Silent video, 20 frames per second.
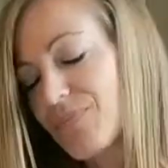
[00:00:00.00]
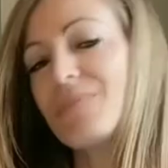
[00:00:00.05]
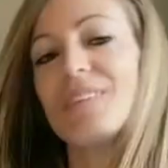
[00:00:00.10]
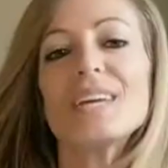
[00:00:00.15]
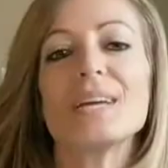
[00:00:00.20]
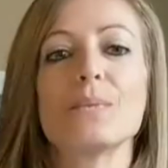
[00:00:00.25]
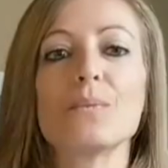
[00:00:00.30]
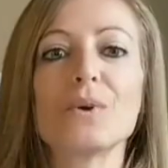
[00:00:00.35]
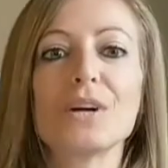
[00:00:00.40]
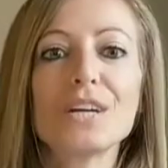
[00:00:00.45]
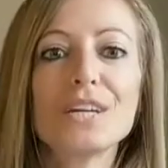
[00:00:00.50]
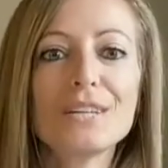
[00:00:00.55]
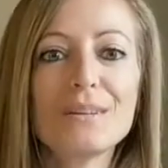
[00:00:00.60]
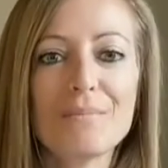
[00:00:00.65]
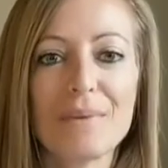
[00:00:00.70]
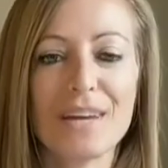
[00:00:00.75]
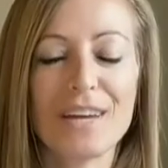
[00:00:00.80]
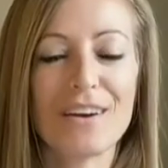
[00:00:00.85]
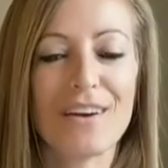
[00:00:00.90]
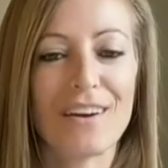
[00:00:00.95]
And we're going to
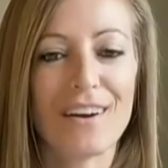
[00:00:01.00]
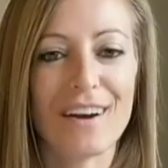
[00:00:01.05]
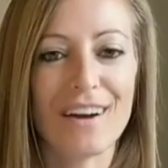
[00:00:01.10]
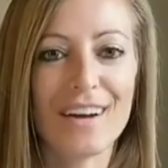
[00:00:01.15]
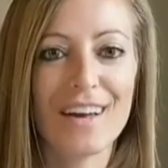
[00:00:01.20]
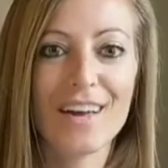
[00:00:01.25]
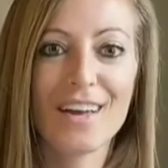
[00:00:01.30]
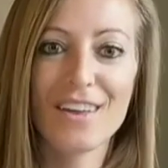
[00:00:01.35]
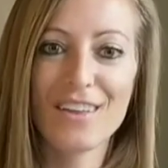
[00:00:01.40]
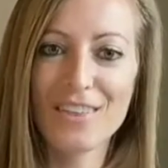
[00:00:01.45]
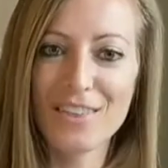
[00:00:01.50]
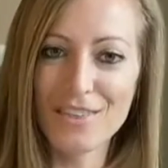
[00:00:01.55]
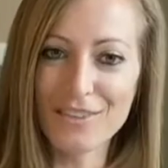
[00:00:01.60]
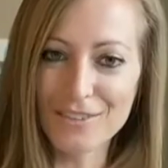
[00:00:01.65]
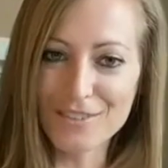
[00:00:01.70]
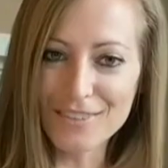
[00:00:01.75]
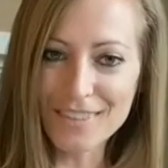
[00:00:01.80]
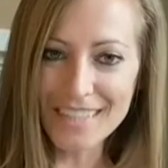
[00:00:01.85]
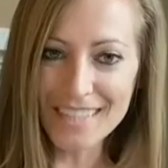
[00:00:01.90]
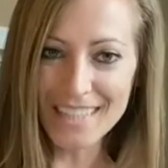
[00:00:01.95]
make our
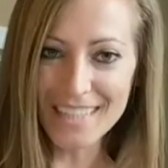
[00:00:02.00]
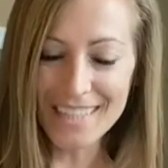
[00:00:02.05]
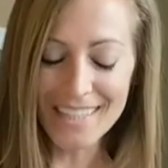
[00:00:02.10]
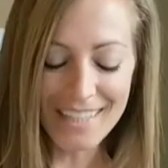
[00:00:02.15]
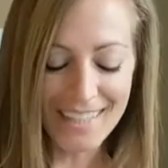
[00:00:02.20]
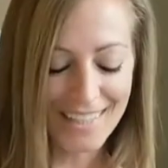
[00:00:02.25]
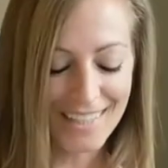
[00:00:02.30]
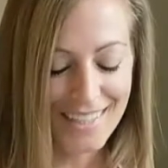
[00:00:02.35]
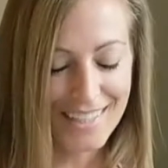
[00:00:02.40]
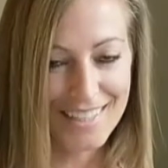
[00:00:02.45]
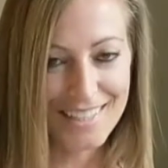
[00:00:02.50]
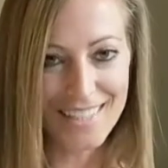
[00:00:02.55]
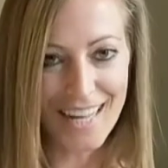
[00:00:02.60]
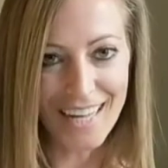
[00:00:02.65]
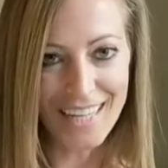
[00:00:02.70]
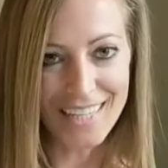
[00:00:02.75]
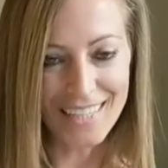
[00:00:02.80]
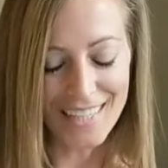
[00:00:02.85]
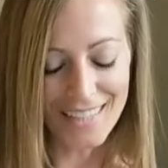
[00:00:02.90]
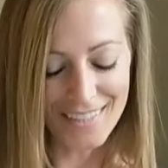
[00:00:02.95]
3
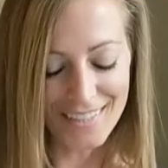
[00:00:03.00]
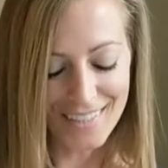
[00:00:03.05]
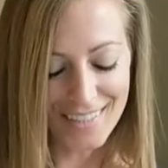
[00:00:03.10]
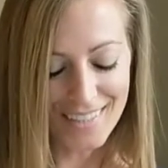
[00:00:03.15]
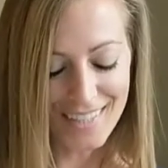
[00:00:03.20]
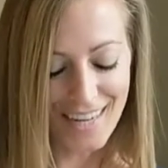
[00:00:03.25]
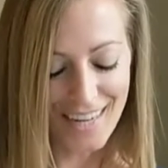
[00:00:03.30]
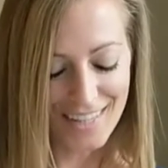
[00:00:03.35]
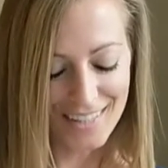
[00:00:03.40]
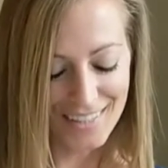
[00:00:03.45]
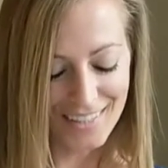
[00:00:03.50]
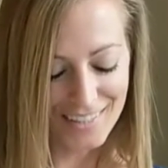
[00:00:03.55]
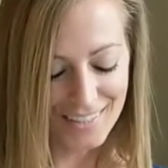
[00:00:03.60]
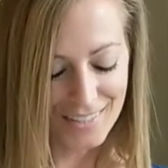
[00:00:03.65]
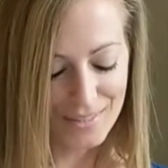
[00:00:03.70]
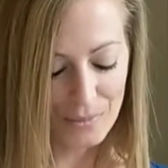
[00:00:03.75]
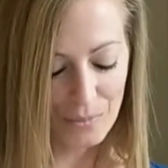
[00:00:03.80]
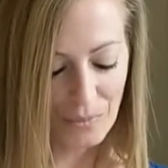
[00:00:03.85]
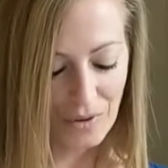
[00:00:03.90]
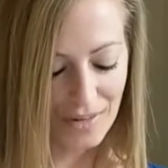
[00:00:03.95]
secondary colors.
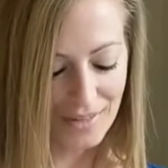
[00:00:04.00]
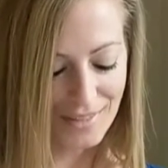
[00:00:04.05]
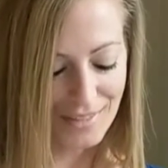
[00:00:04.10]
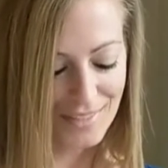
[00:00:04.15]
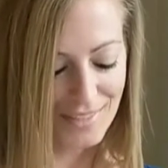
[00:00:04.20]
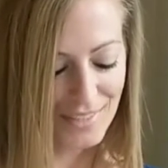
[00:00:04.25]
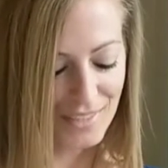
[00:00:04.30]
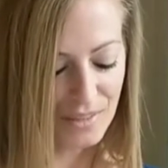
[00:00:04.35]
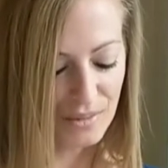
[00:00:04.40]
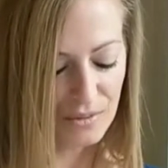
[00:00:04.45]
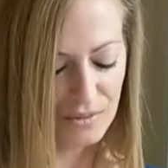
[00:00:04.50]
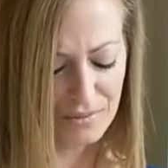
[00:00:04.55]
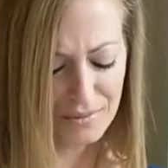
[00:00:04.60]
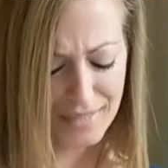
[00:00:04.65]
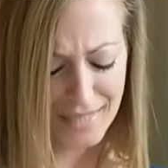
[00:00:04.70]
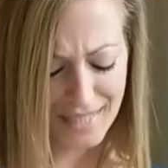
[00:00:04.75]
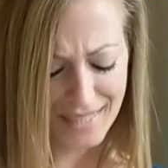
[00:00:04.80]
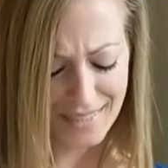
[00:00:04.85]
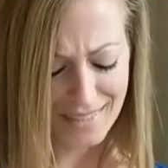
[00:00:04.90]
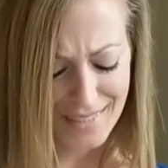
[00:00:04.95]
1, 2,
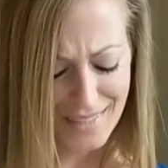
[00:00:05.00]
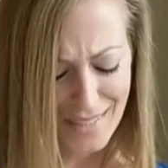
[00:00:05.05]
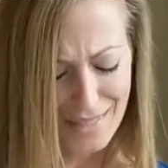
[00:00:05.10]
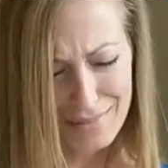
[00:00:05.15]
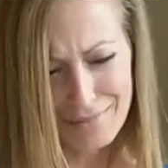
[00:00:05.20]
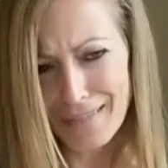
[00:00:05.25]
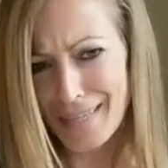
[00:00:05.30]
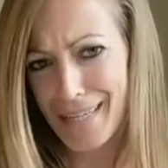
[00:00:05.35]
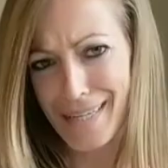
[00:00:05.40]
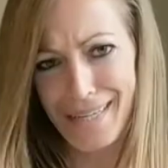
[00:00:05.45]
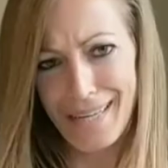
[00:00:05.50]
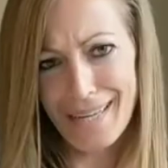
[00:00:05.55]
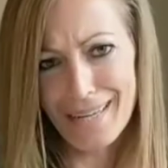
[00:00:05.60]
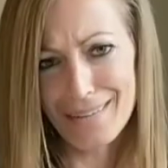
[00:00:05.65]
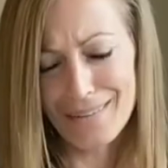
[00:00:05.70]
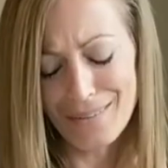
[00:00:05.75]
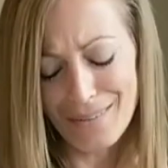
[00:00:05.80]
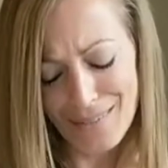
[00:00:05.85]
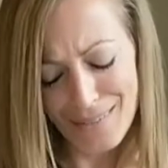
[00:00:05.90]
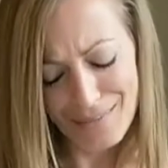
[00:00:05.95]
3. Right
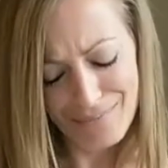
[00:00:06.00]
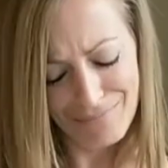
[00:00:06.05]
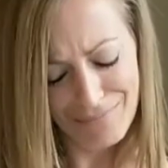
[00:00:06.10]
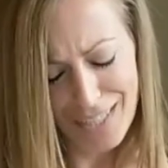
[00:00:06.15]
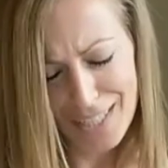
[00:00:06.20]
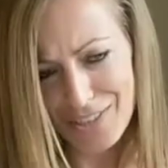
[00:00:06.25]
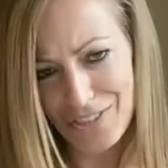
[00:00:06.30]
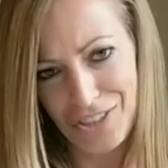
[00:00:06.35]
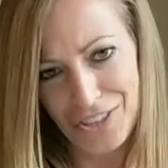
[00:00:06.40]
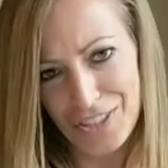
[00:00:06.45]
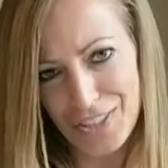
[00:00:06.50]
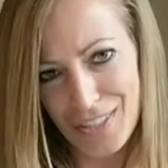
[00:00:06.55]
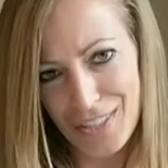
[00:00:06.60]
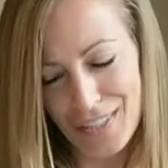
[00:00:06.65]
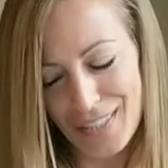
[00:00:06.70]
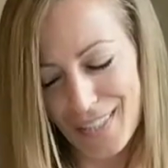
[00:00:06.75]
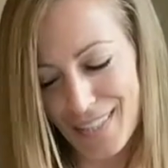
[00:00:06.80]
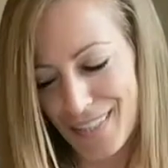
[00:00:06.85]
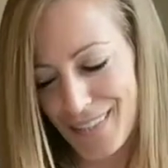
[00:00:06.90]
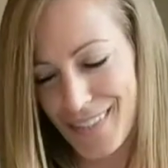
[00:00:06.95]
now, it's just
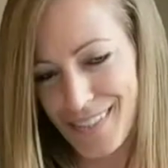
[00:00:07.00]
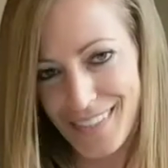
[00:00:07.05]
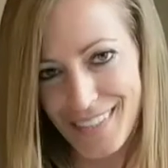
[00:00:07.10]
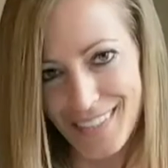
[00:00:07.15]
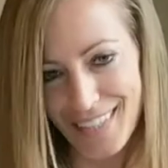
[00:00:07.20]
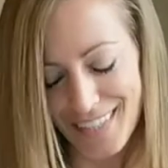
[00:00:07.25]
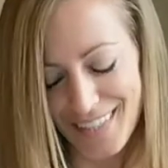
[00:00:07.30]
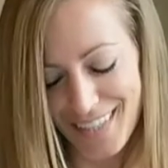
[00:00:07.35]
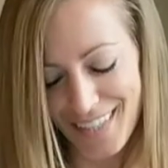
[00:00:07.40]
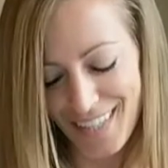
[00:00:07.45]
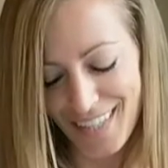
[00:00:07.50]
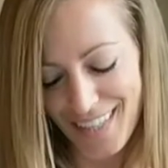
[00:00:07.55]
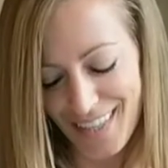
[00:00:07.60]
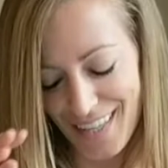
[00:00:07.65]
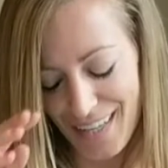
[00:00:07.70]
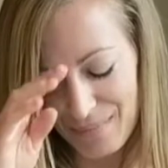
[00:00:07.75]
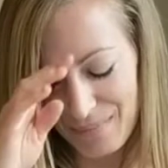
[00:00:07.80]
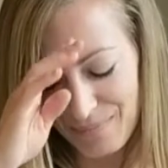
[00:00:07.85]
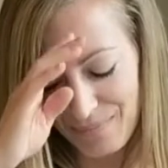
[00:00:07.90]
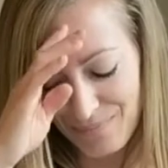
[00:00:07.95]
clear. There's nothing in
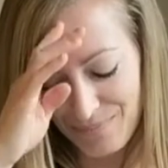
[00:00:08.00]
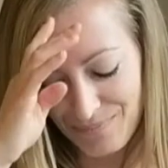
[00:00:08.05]
them.